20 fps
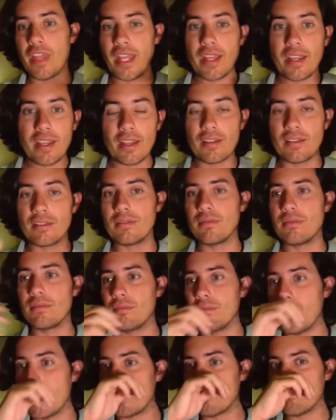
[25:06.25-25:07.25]
think and
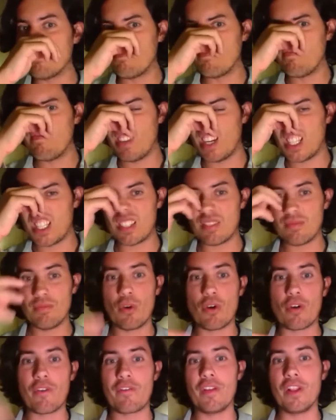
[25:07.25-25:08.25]
make much
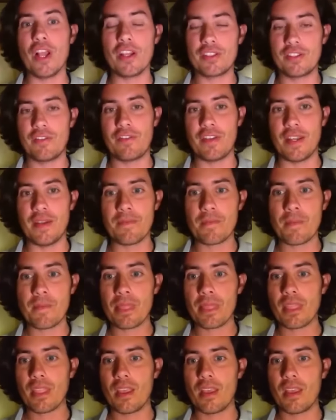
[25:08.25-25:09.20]
more philosophy